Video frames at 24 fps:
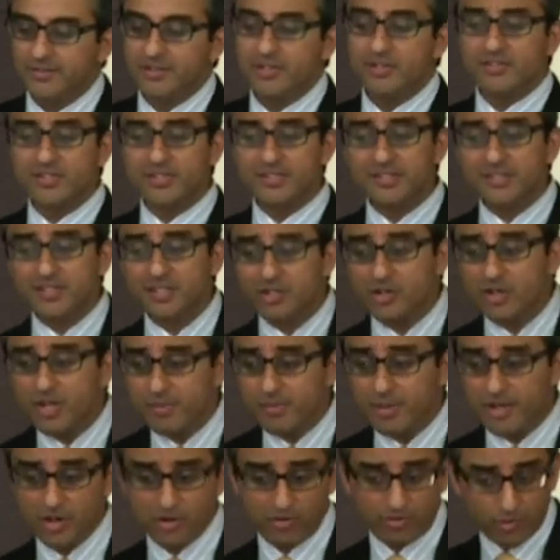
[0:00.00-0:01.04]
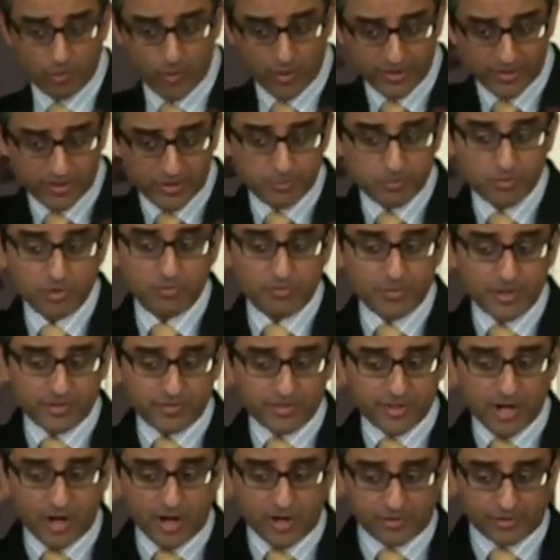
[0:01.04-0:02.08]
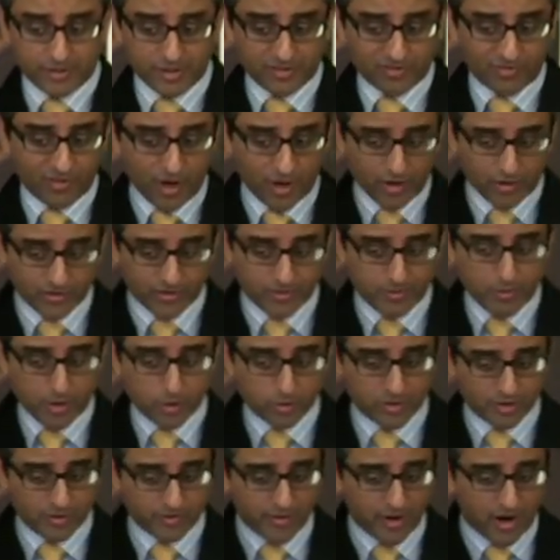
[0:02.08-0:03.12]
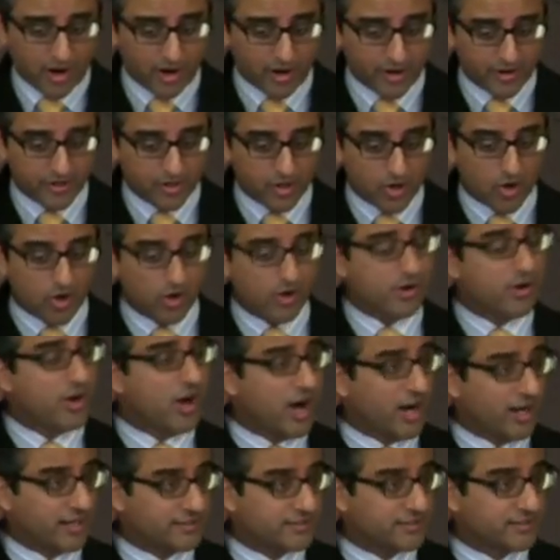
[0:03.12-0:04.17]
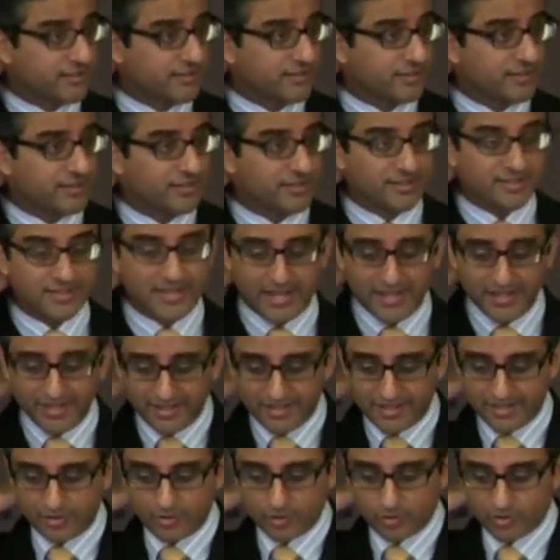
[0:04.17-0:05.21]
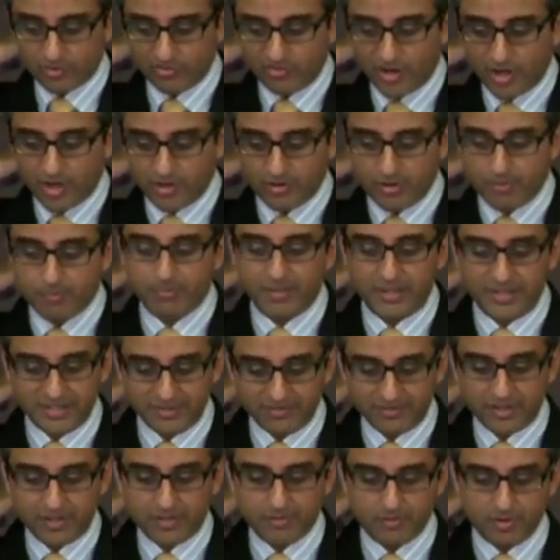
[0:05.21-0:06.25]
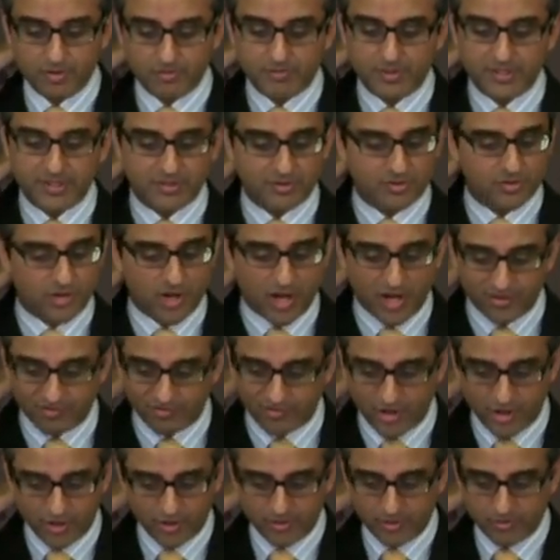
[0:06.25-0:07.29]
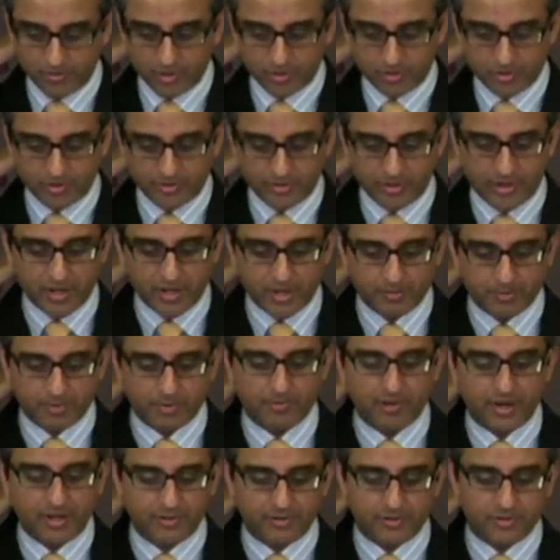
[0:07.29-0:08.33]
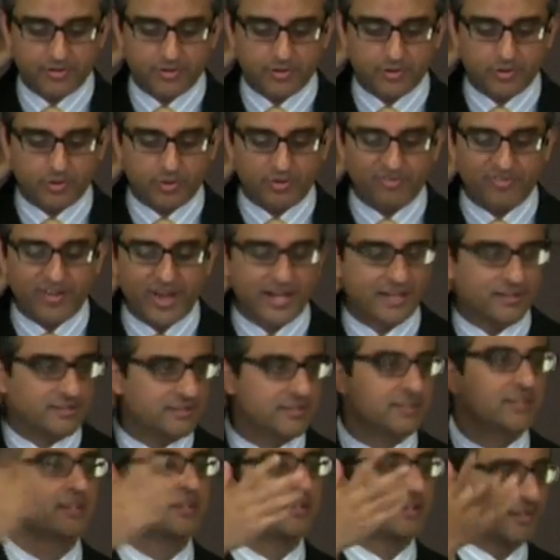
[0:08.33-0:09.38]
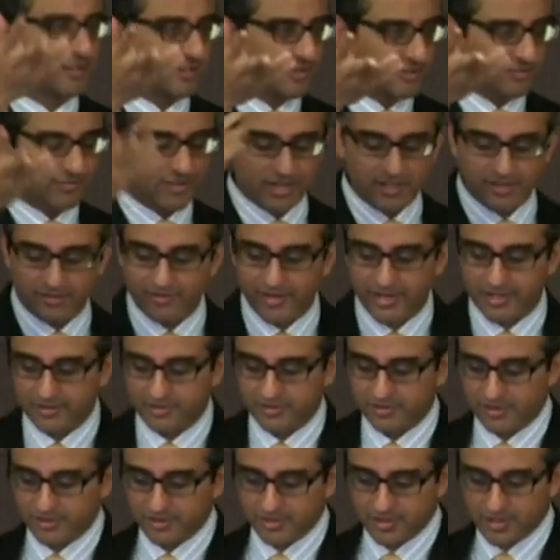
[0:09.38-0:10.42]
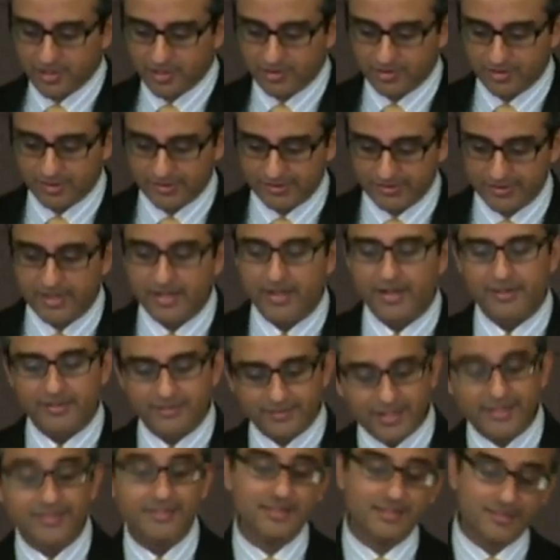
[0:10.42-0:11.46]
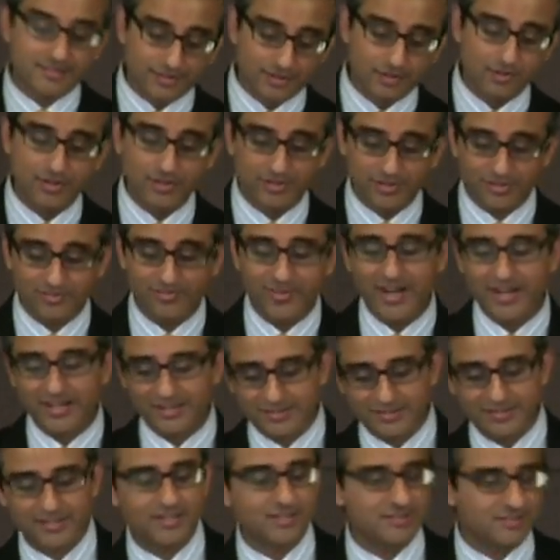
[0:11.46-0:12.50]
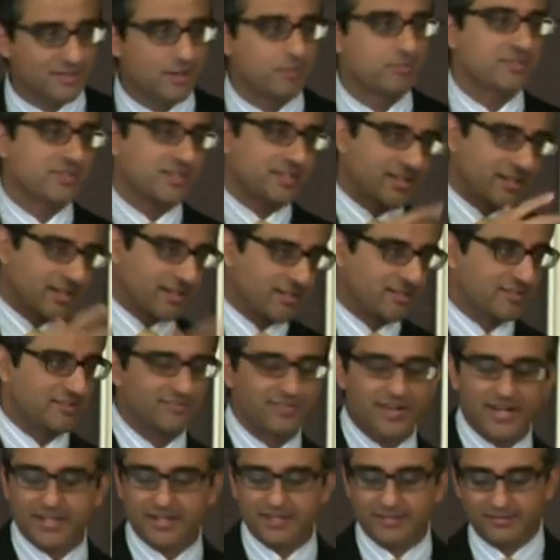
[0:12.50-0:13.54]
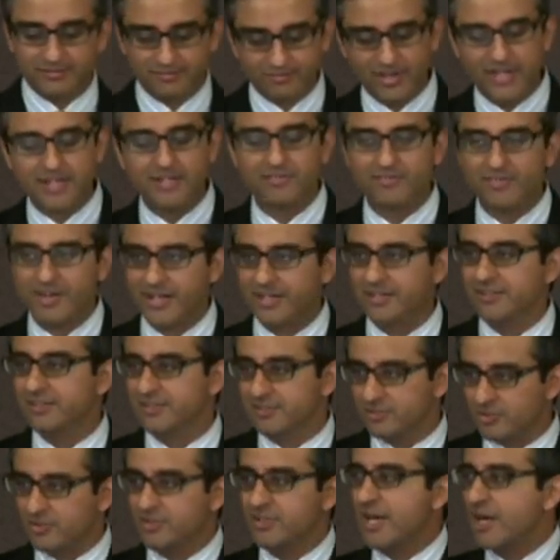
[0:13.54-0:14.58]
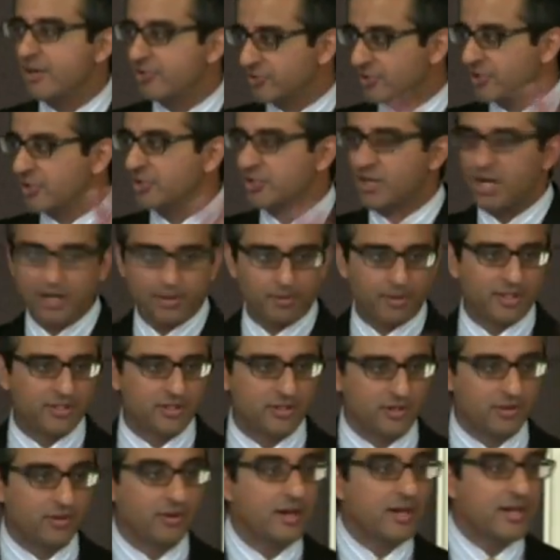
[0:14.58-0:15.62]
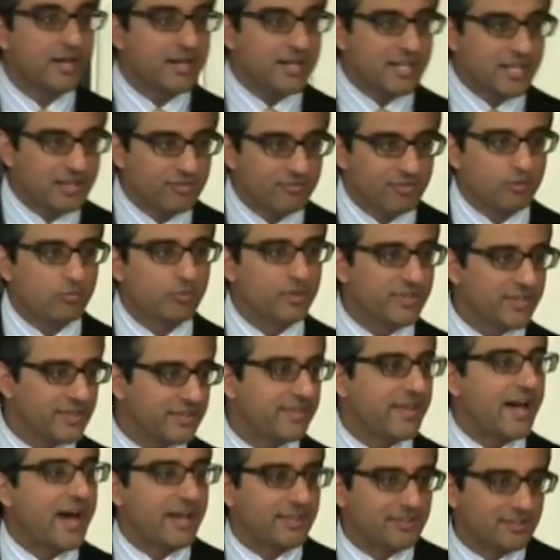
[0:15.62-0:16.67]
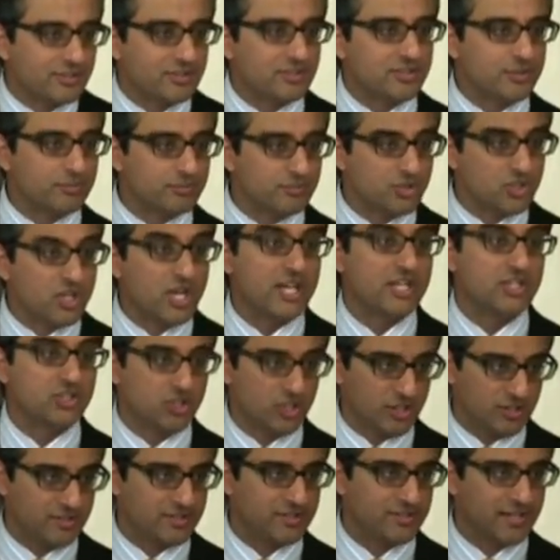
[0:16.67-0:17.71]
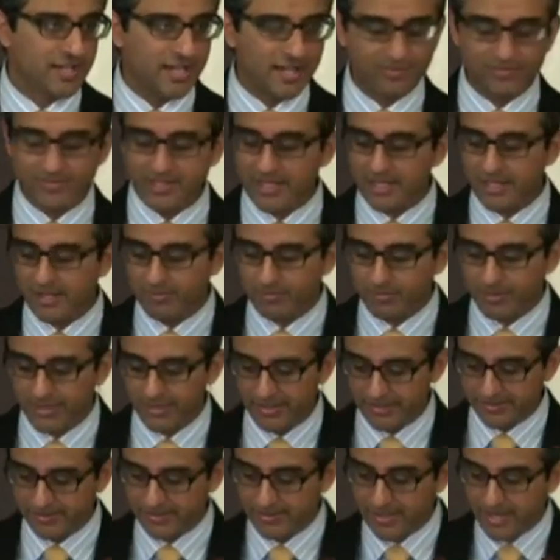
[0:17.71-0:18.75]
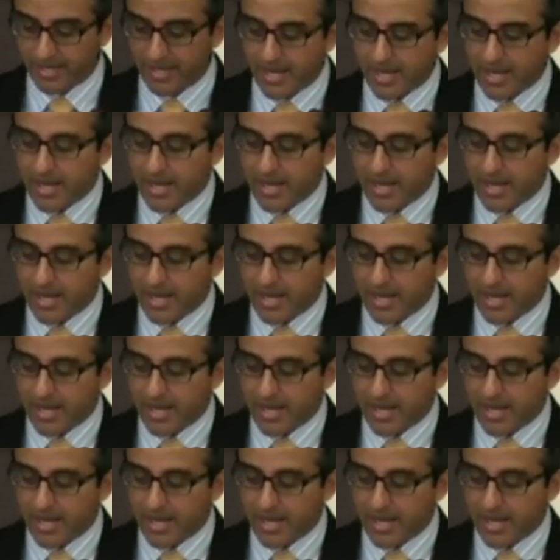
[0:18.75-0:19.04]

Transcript: There's a disagreement over whether the movement of the arteries follows the motion of the heart or not. Galen and those who follow him believe that the movement does not follow the motion heart, but rather is due to a faculty, the vital faculty in the arteries. Then they disagree with this faculty, and some say that it is a vital, vital faculty. So now he's going to talk about, you know, even within that, there are some changes that have taken place.